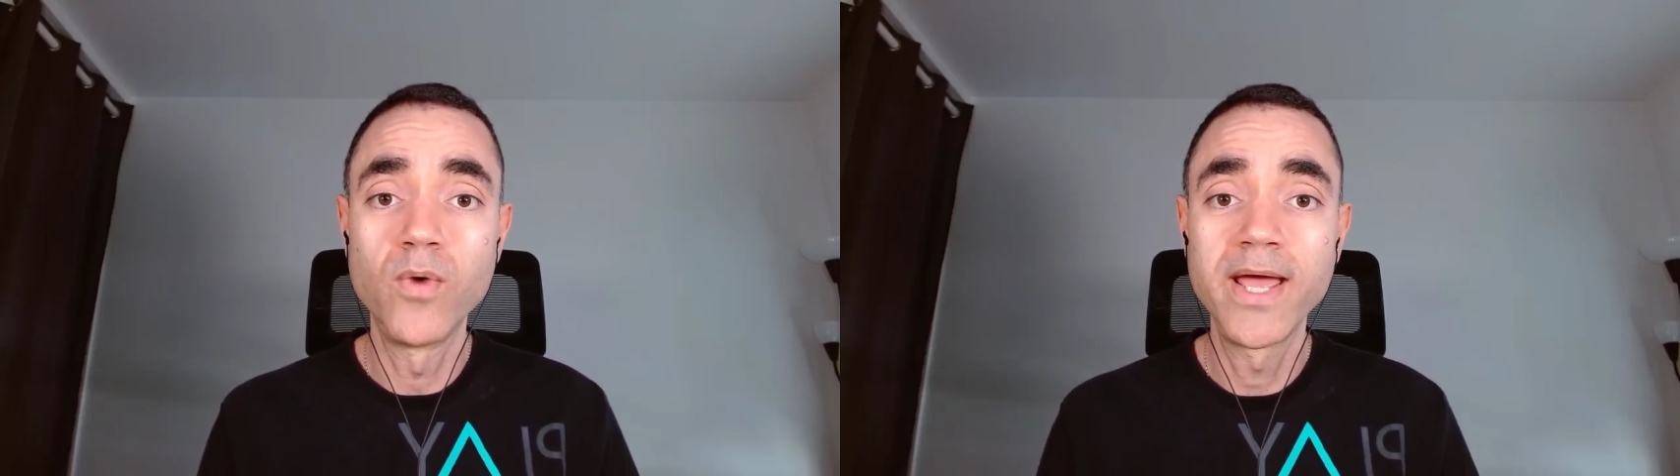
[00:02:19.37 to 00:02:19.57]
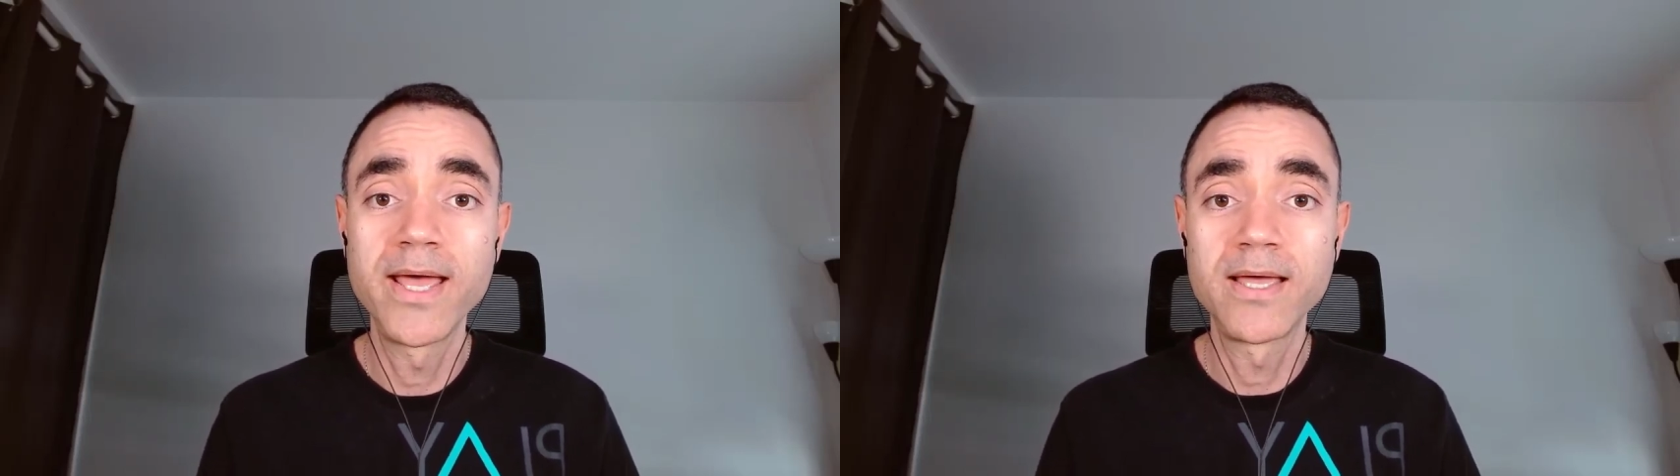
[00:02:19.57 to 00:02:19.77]

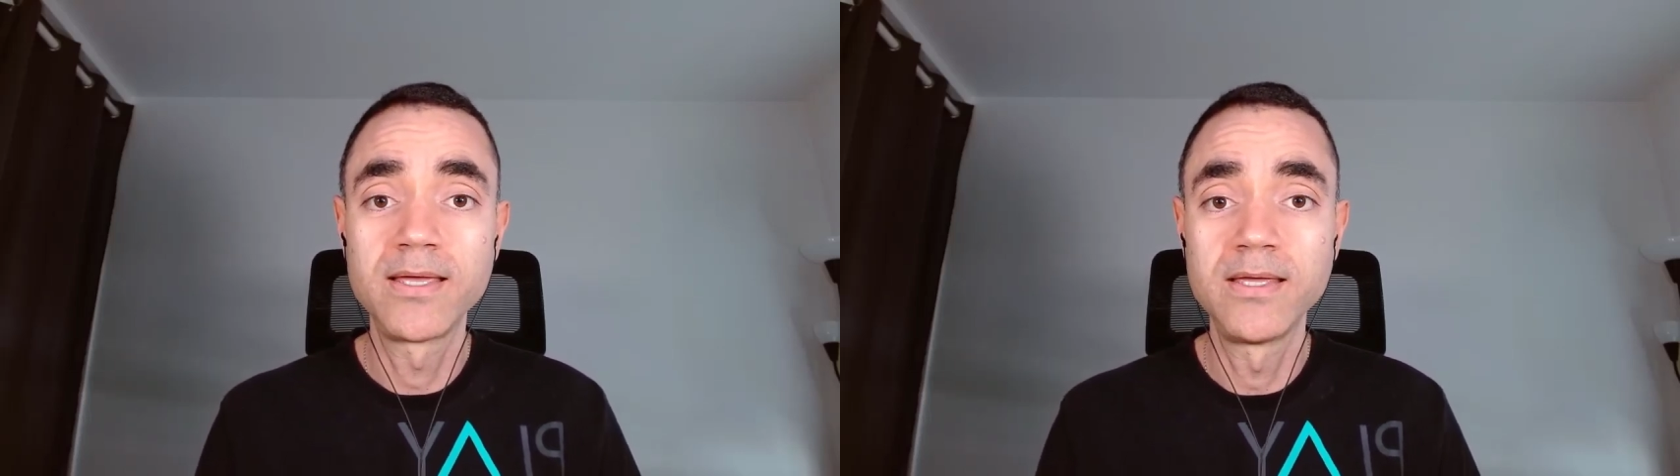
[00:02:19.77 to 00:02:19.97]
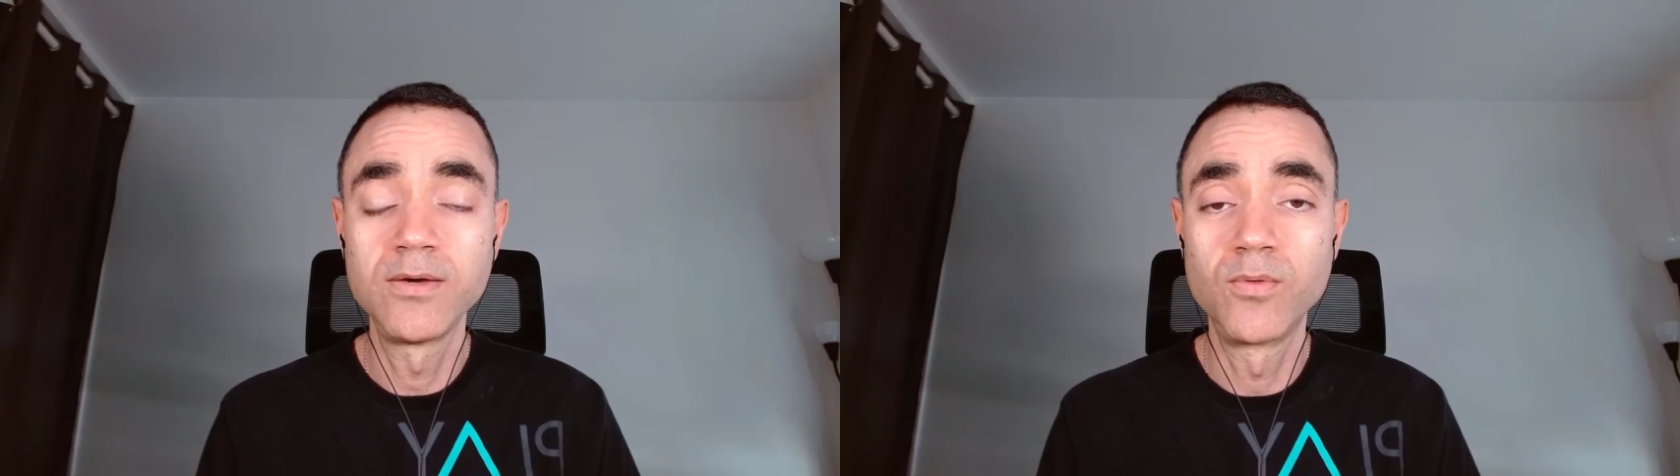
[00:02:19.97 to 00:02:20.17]
where
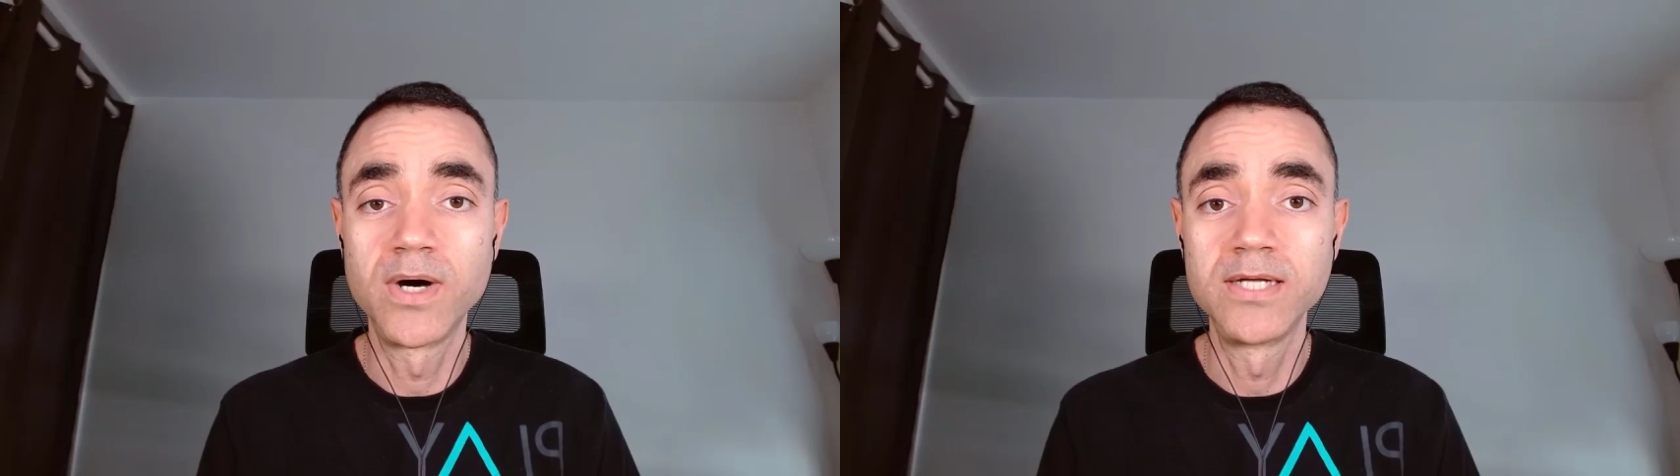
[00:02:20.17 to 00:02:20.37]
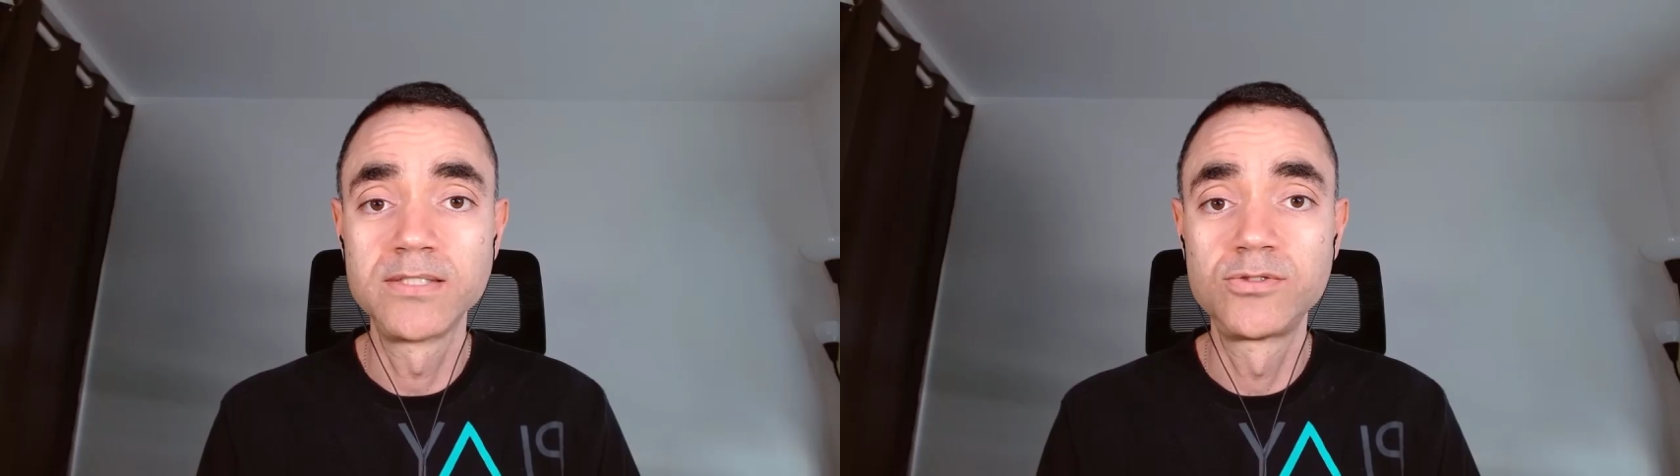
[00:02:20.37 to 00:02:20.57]
he
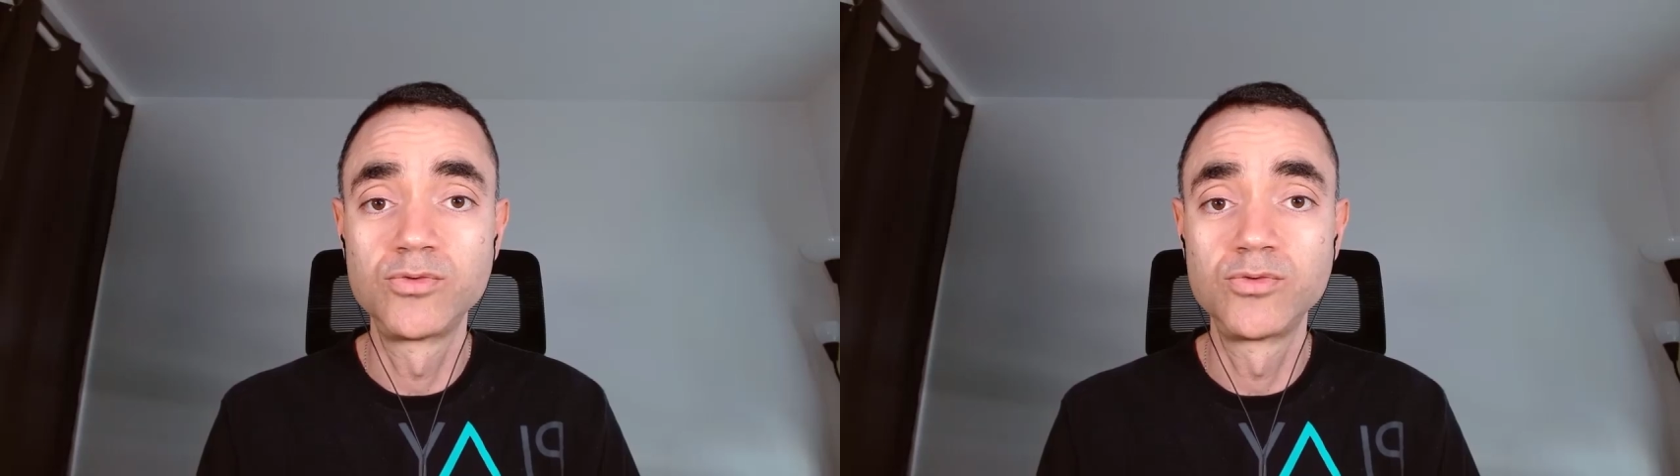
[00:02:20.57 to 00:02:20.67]
wants